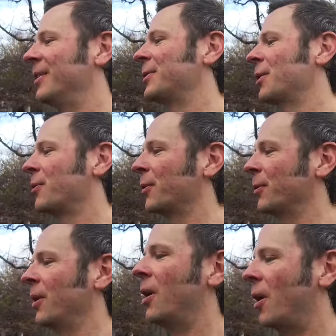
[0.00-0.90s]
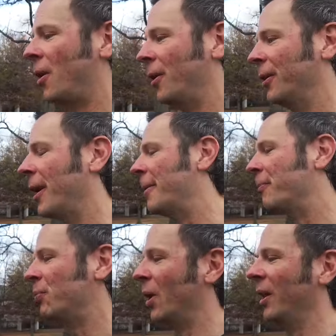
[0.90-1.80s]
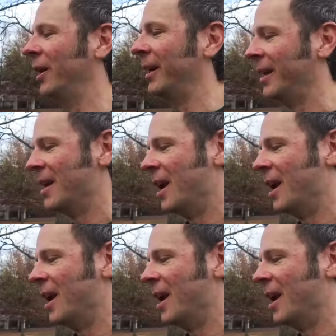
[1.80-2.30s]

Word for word: this overall umbrella